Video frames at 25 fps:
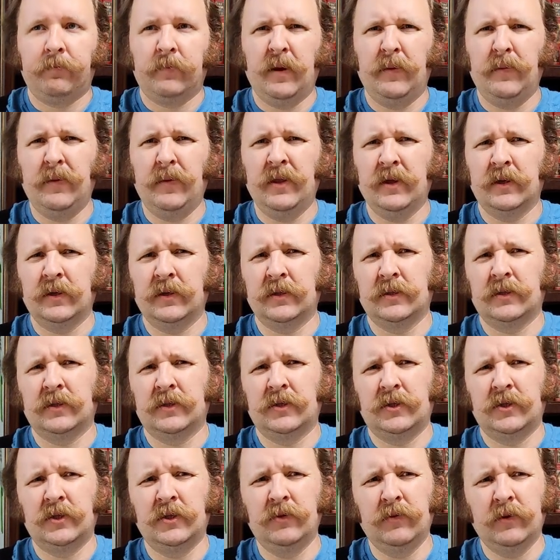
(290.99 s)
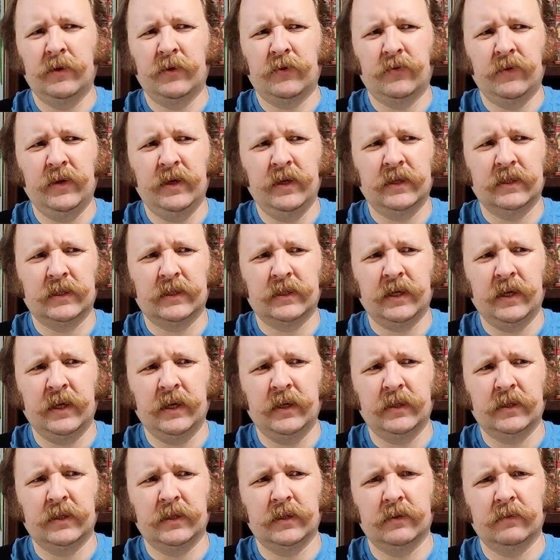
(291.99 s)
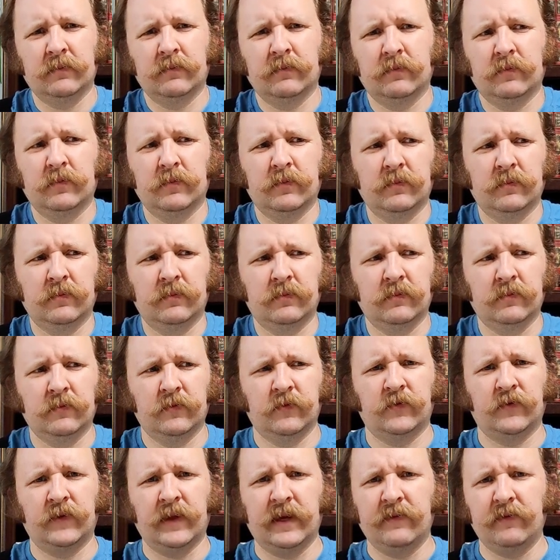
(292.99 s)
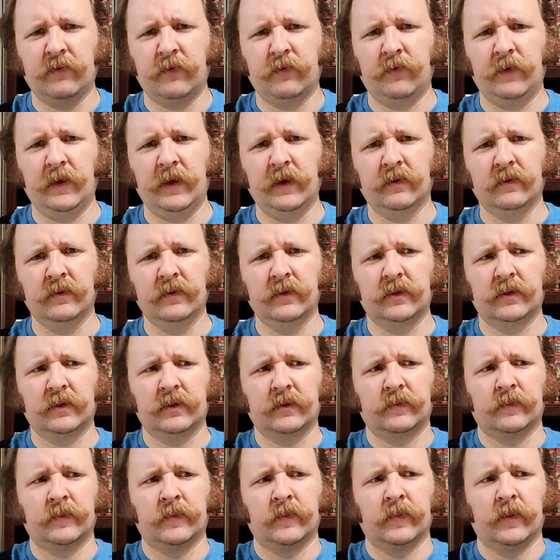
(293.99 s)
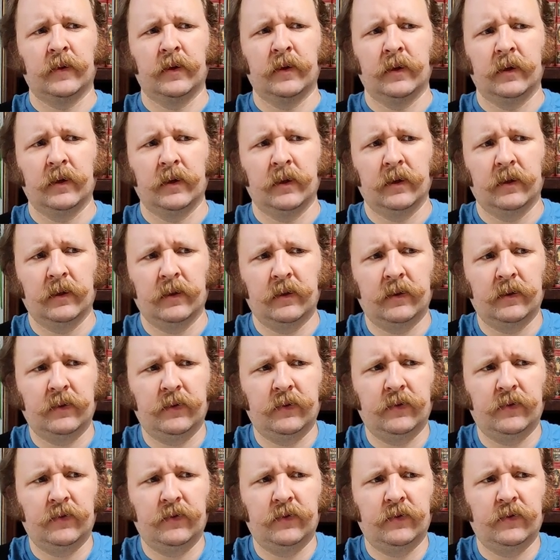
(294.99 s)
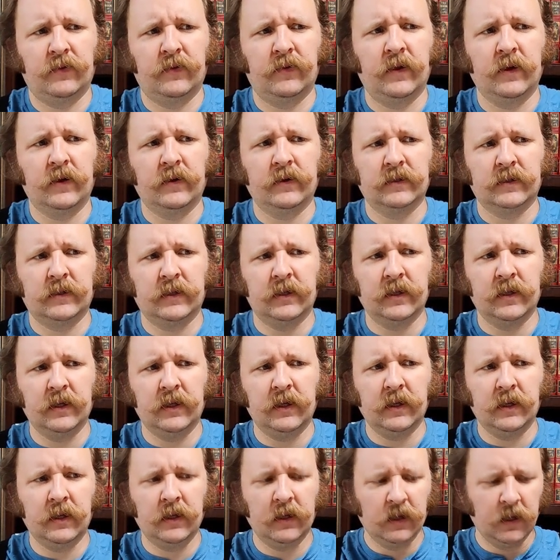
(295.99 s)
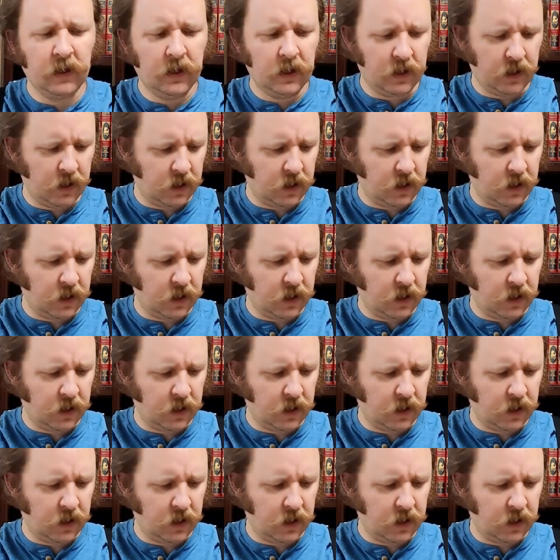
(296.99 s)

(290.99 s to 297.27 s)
maybe there's two or three distinct flavor fields. There's the